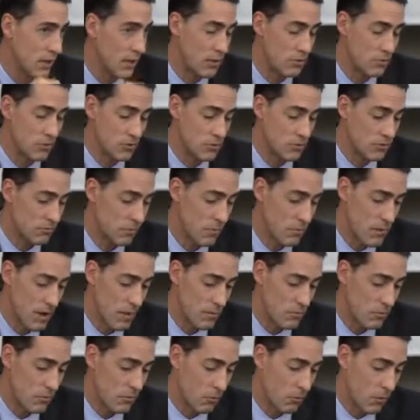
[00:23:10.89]
And just
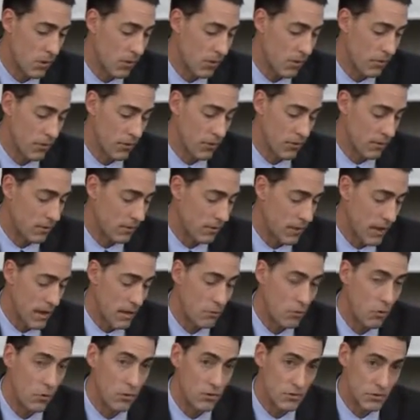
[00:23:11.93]
remember,
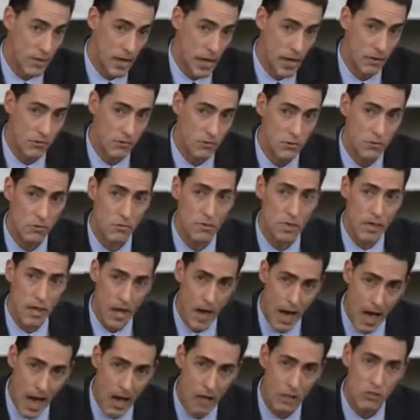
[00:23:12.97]
that boils down to the
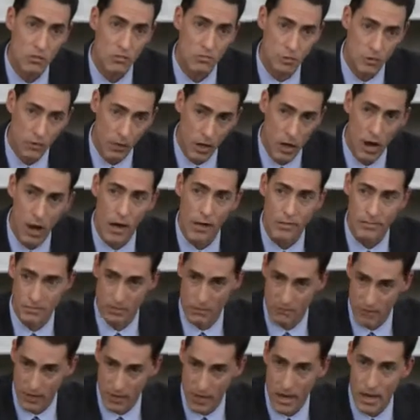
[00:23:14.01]
actual
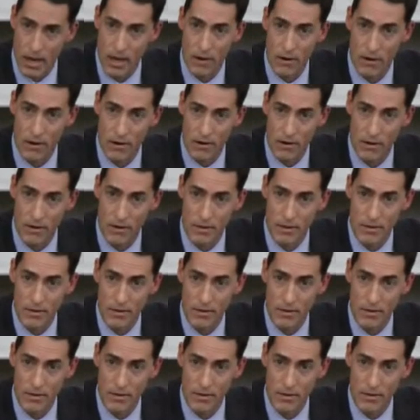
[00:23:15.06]
cost of care